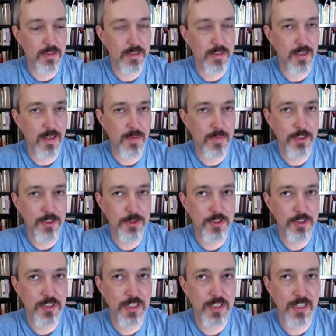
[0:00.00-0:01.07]
I'm
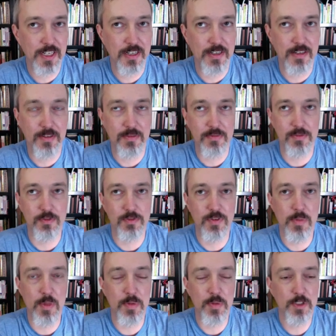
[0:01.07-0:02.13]
interested in it from
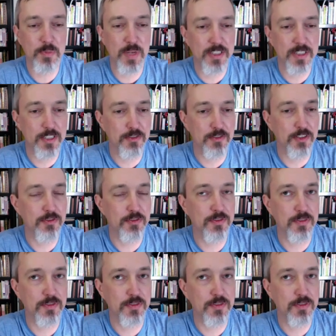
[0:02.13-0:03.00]
the perspective of